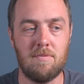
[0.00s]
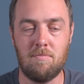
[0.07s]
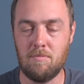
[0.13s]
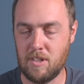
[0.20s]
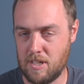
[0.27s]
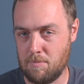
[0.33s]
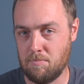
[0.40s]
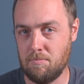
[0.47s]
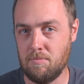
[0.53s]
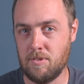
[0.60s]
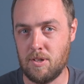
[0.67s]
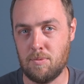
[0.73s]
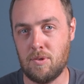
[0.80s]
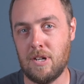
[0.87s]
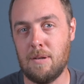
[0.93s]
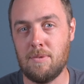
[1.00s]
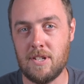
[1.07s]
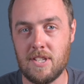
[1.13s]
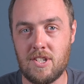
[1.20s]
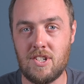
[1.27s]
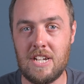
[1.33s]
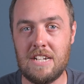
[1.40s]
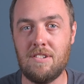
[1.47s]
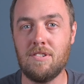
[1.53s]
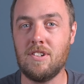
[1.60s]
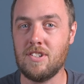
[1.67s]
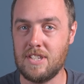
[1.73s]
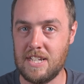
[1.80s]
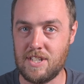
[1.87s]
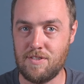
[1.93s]
Except subscribing to this channel,
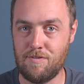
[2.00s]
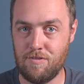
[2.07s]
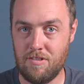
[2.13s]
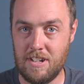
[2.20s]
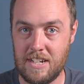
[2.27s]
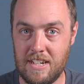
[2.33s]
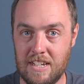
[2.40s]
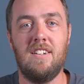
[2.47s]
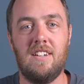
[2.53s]
because that's free.